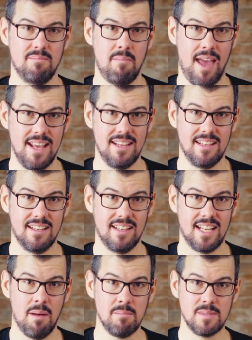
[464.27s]
make
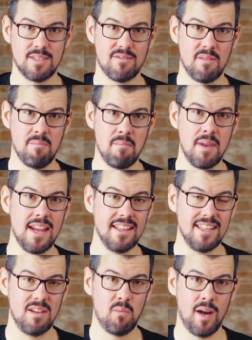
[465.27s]
comes from
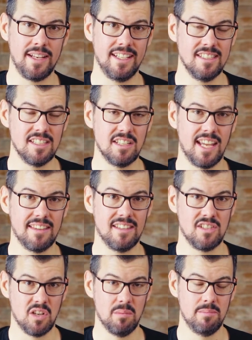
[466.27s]
merely wanting to get
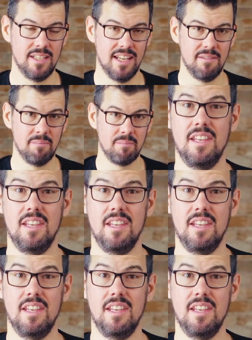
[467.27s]
the job done.